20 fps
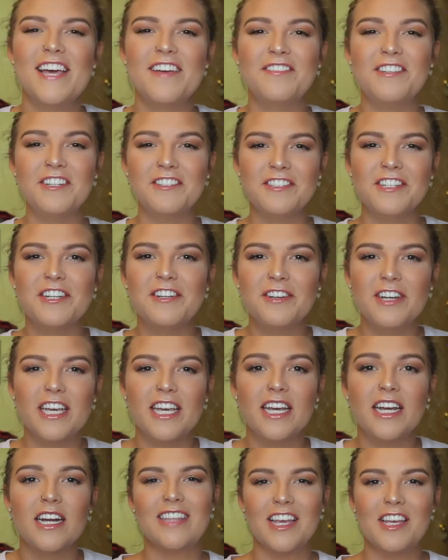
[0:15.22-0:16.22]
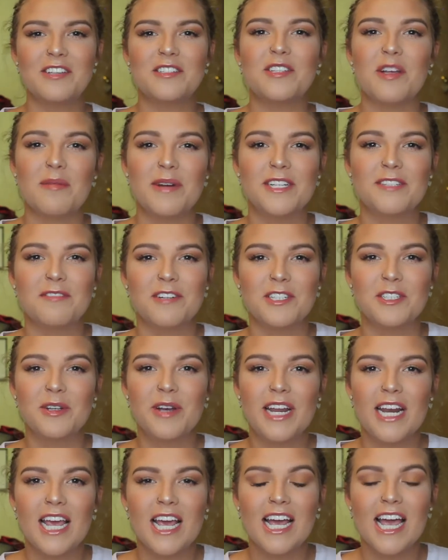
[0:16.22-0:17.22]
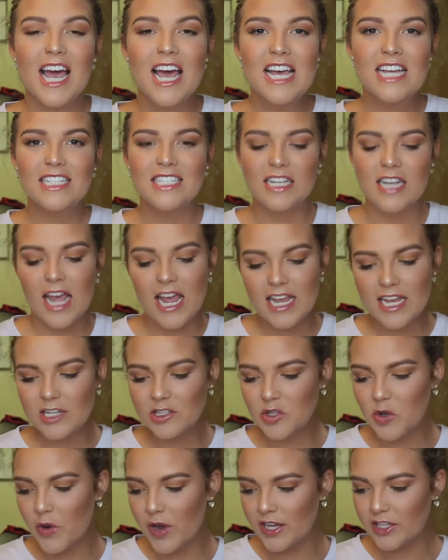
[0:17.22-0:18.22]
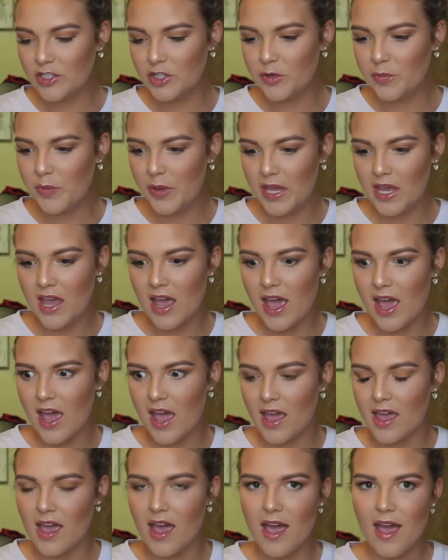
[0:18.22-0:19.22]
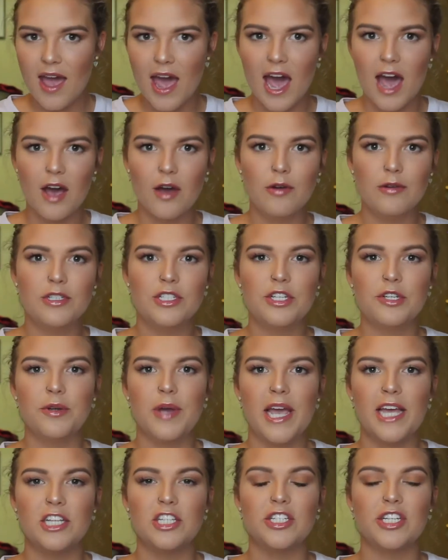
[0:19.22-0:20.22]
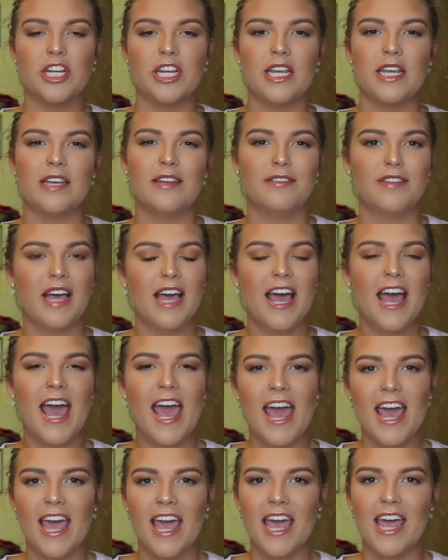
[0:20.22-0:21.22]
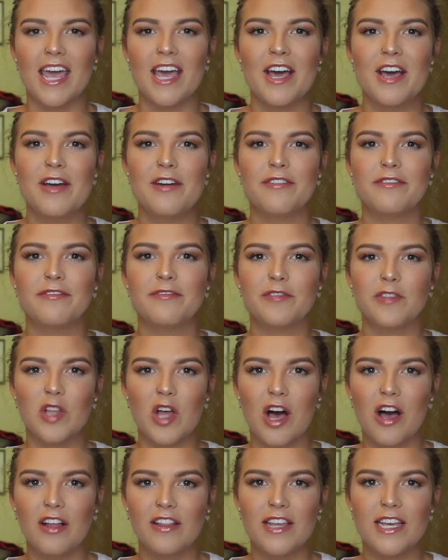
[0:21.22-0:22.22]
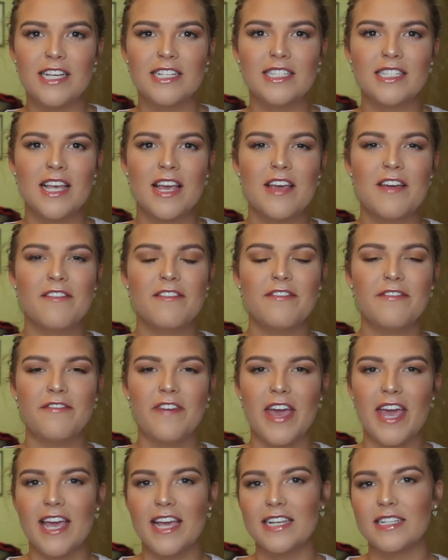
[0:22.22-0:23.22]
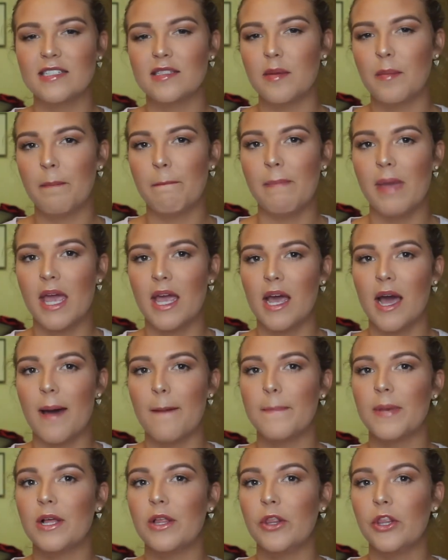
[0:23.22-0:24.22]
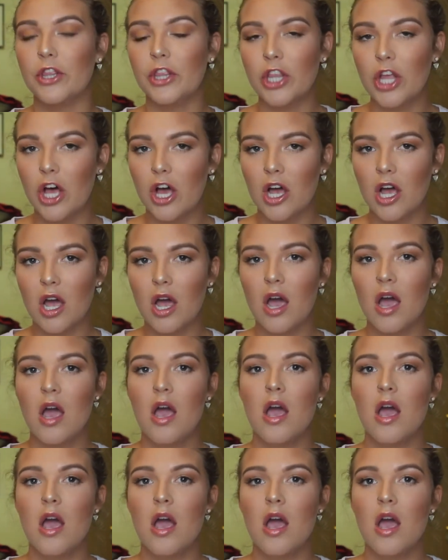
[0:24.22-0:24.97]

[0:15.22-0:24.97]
If you're new here, thank you so much for joining. Today is going to be a how to achieve a flawless face makeup look